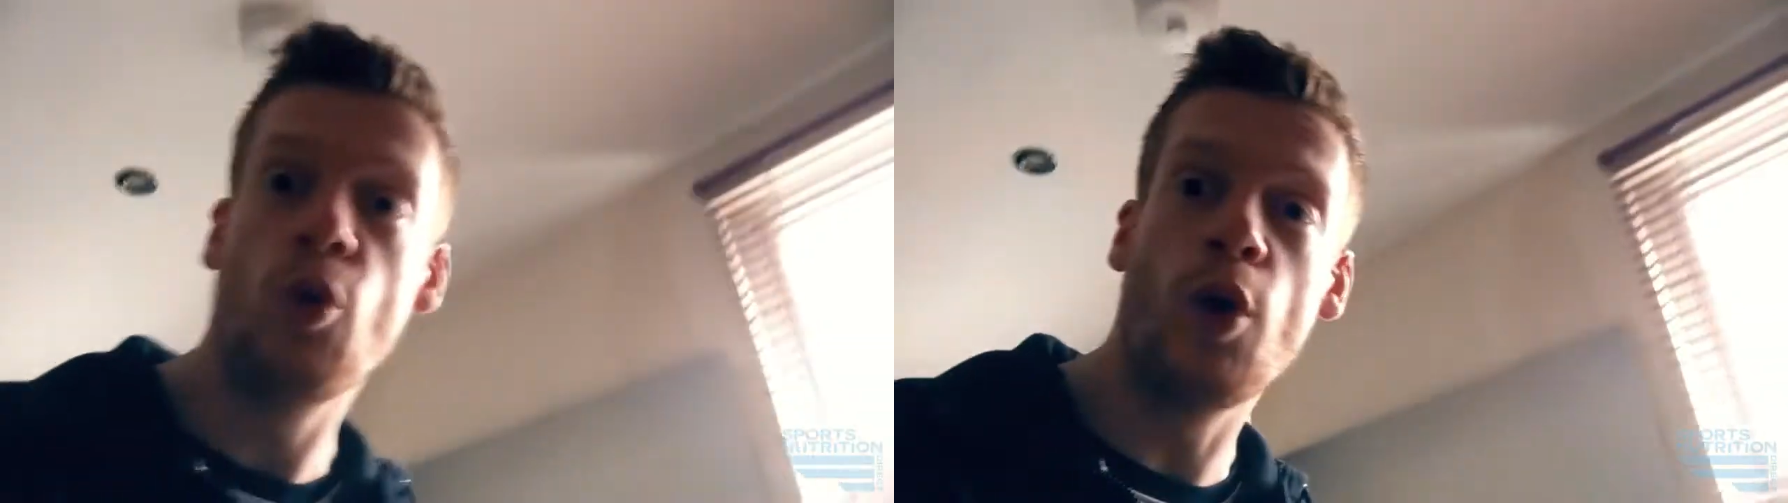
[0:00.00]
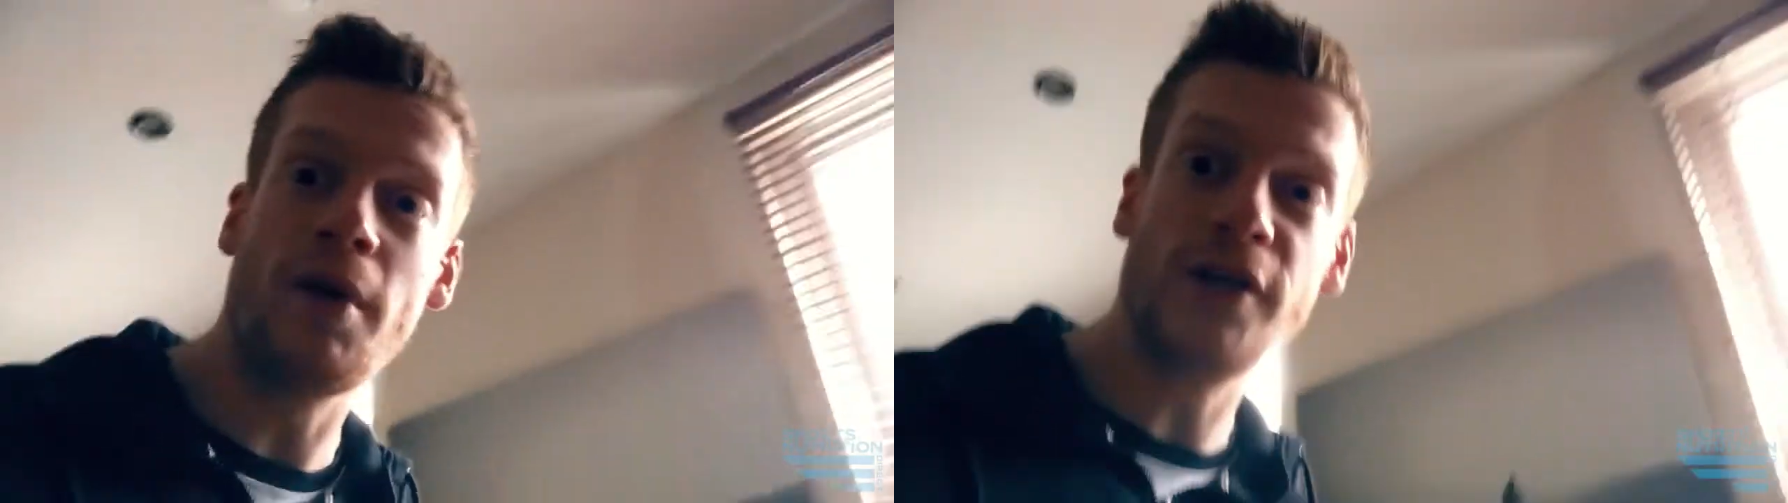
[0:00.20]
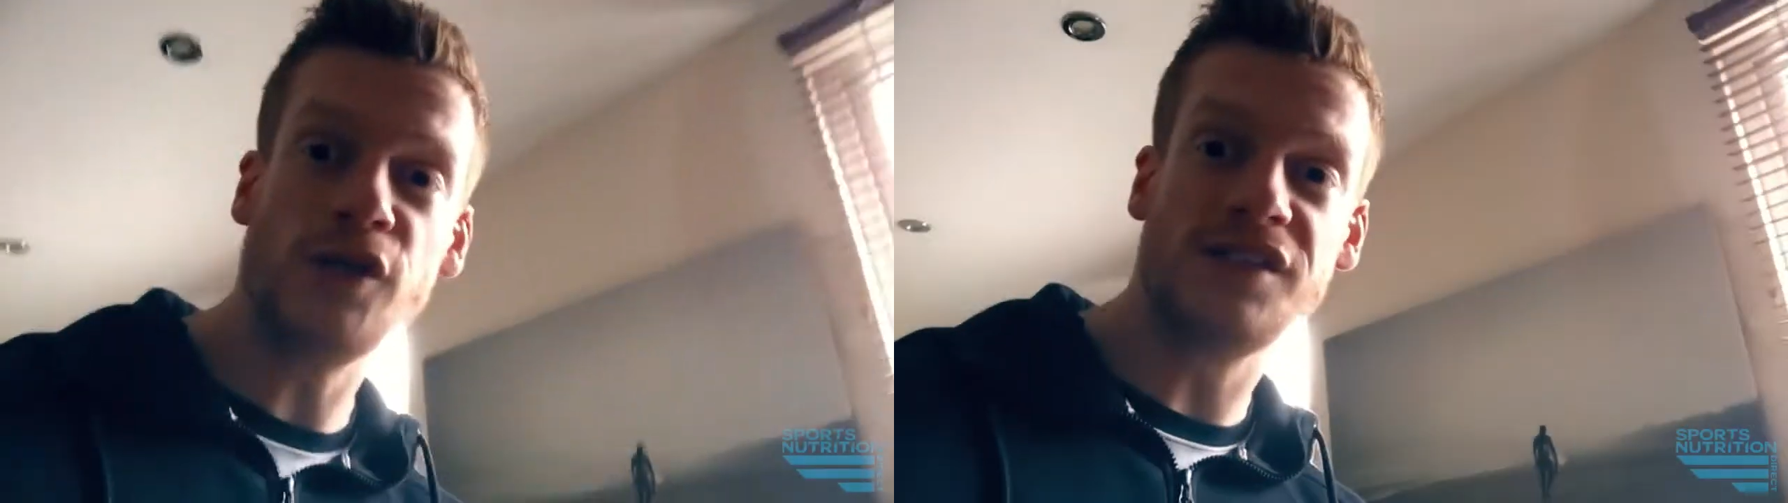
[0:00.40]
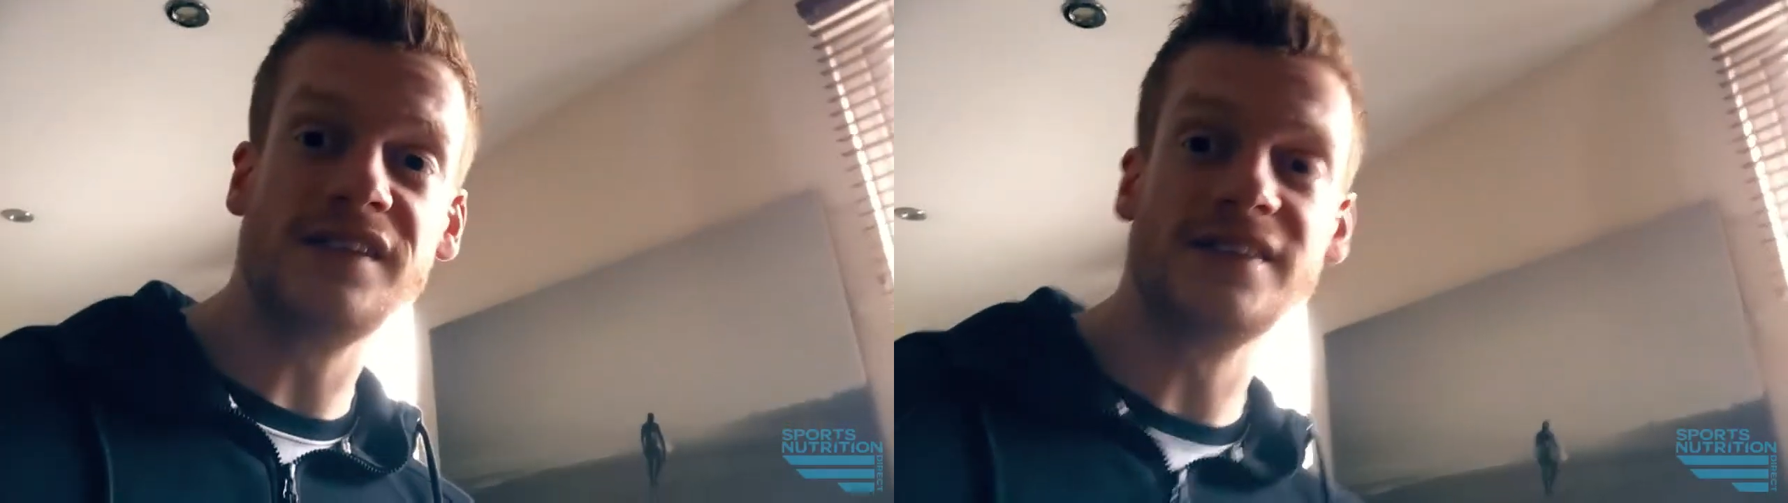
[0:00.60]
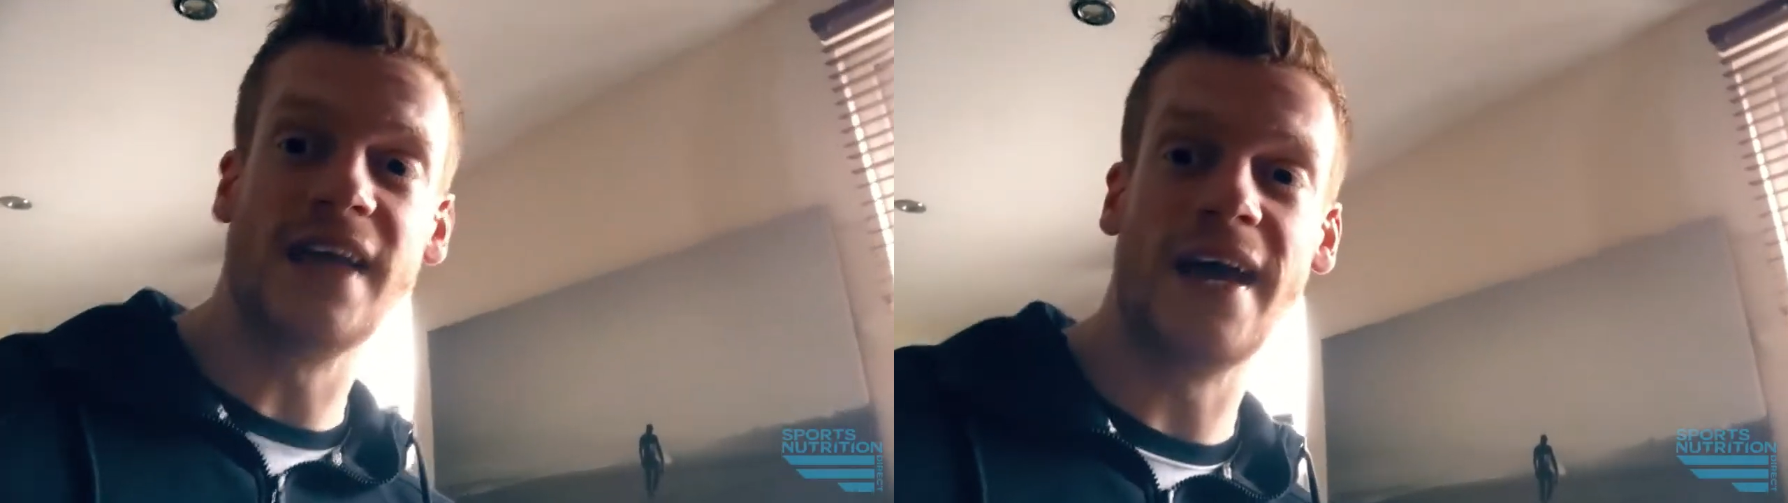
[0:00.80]
what am I
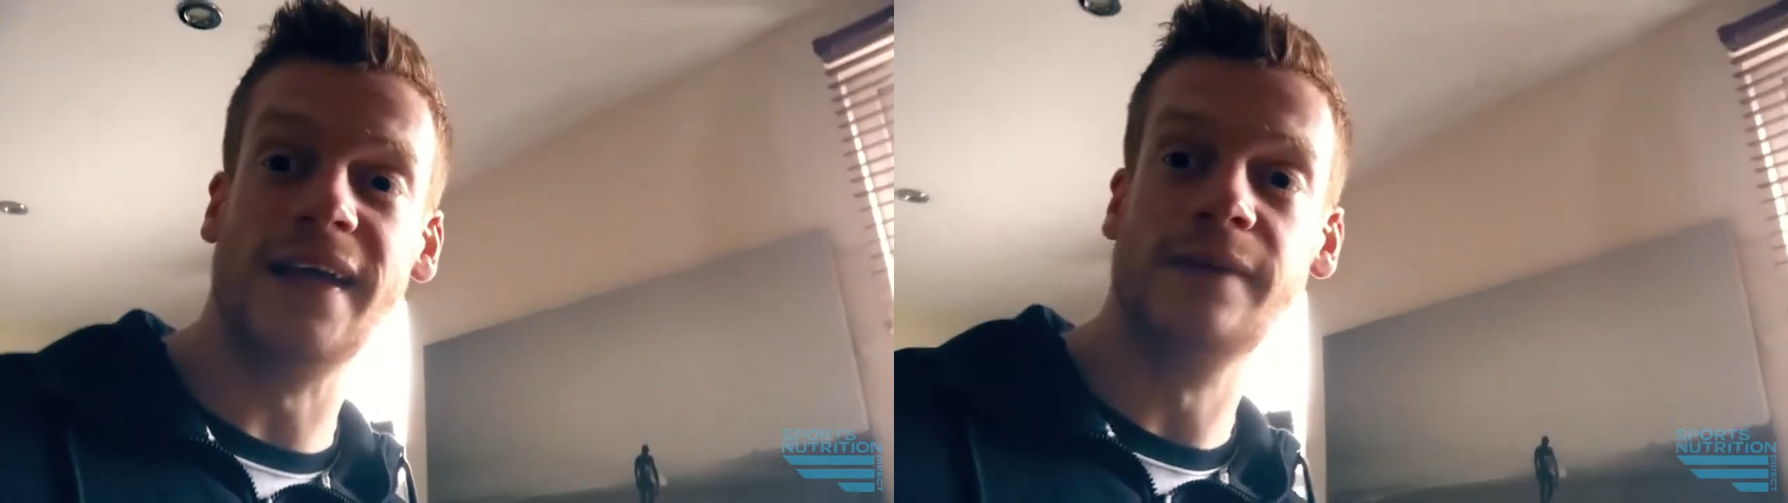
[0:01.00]
using today?